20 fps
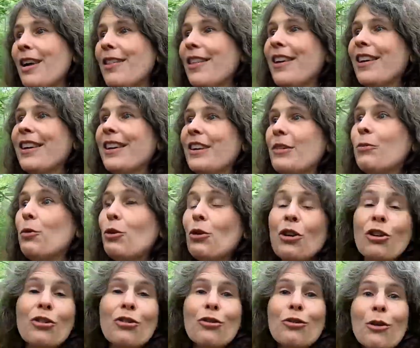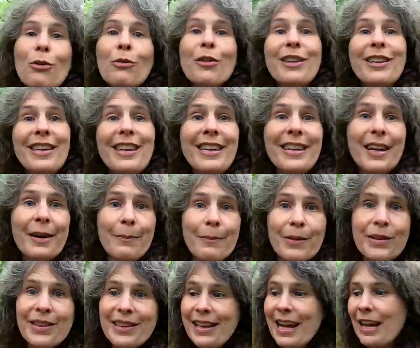that would control the deer
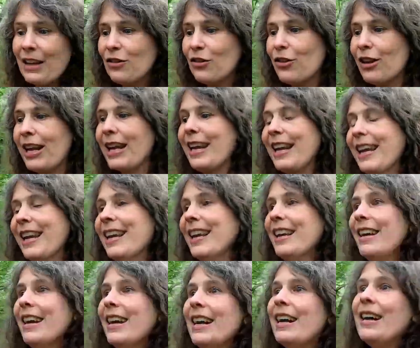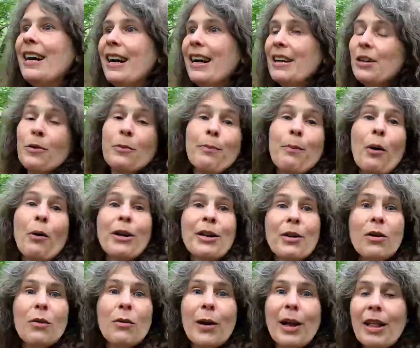numbers naturally, combined
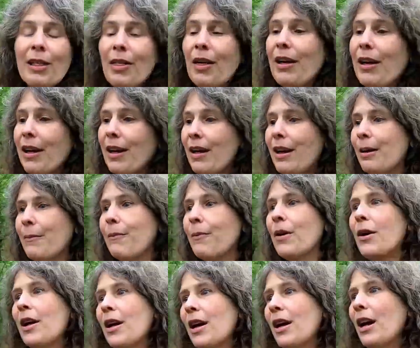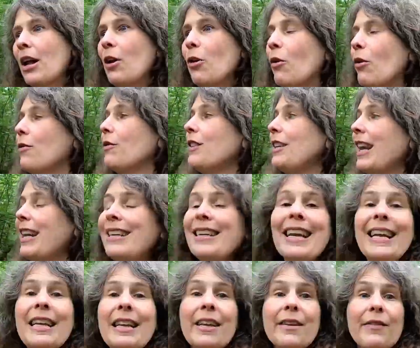with a lot of
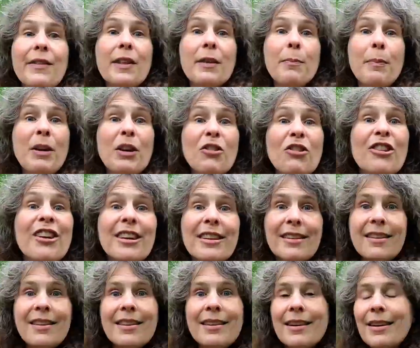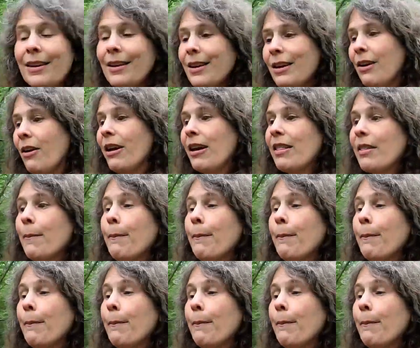non-native species like the